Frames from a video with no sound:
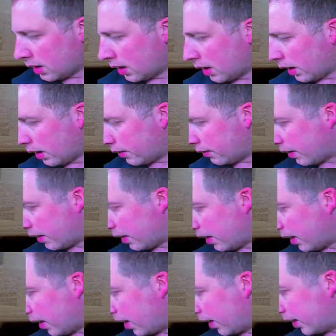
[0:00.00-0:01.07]
All
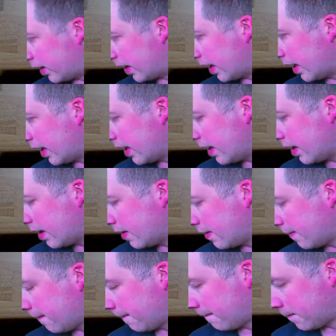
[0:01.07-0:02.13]
right,
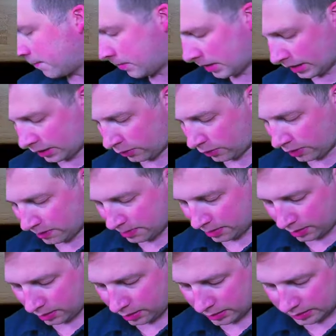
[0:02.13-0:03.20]
making great
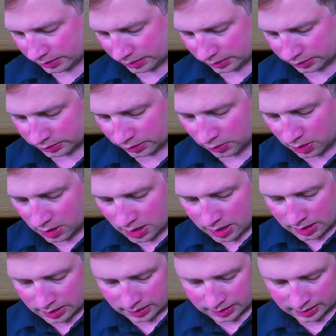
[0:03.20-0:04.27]
progress here. So
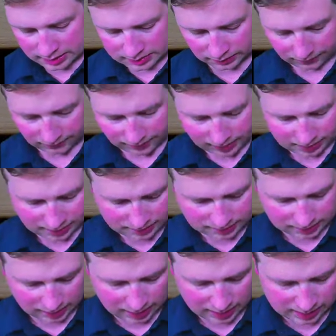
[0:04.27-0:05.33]
these fans
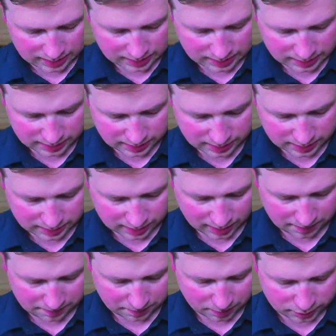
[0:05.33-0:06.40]
I did,
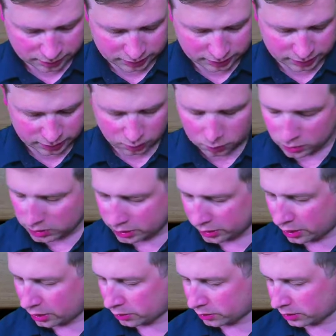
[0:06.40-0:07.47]
I purchased, so one
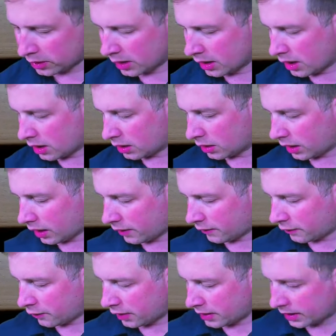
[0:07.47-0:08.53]
note, a lot
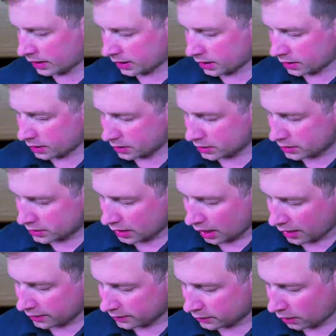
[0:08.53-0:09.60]
of retailers,
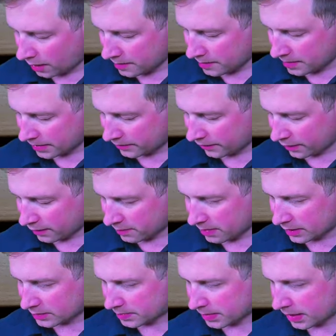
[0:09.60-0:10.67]
I, so I'm a big fan of
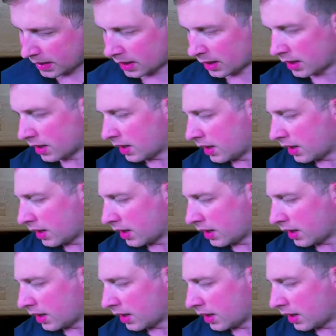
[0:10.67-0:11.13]
Best Buy.